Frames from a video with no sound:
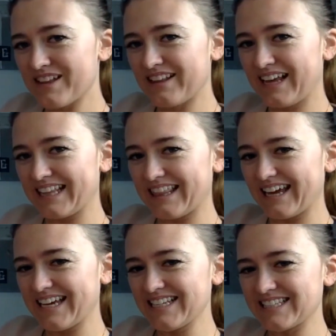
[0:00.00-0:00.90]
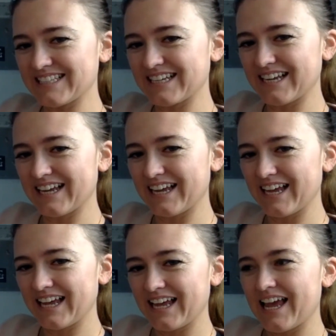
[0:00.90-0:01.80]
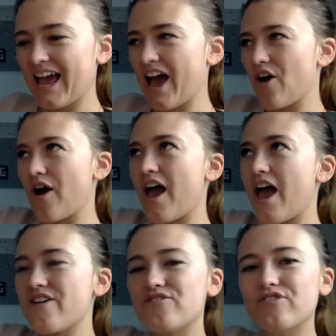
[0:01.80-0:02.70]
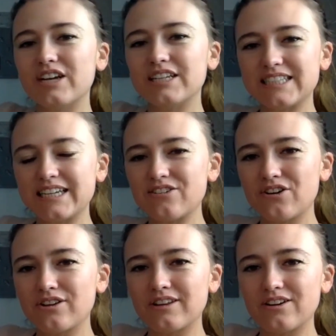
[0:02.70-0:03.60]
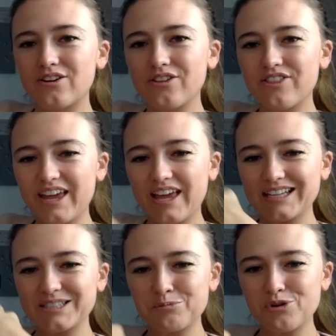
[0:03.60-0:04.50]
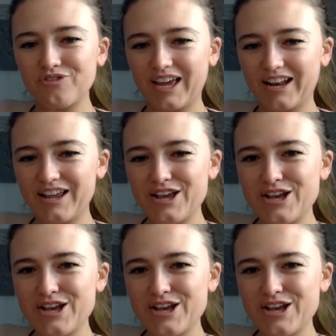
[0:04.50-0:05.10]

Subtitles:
like this, how every single little thing is moving.